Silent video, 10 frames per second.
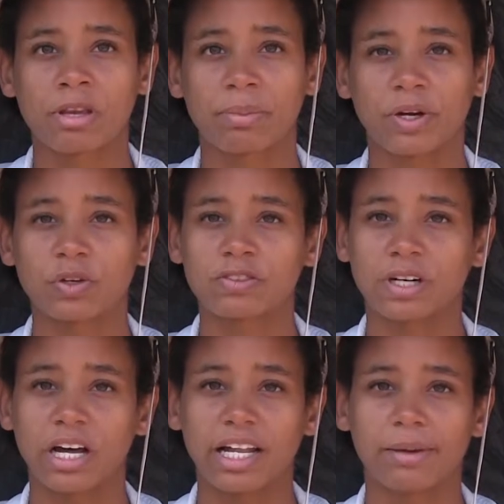But
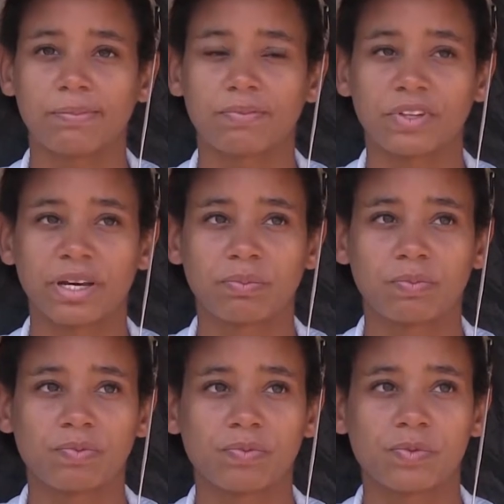overall, I'm, I'm
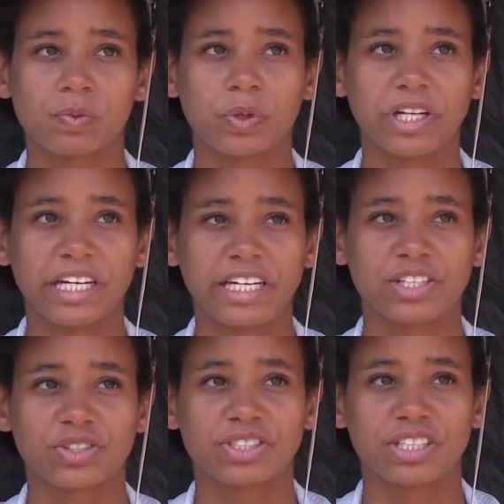really
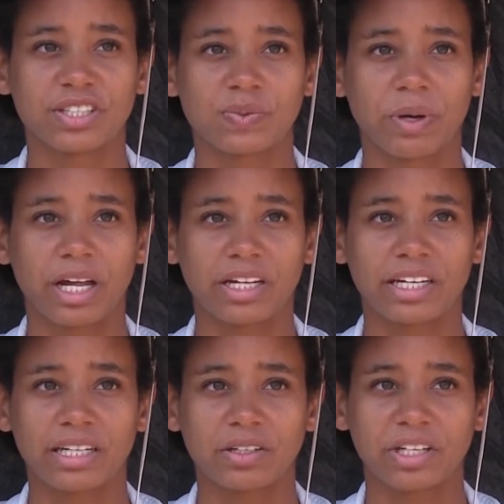interested as well in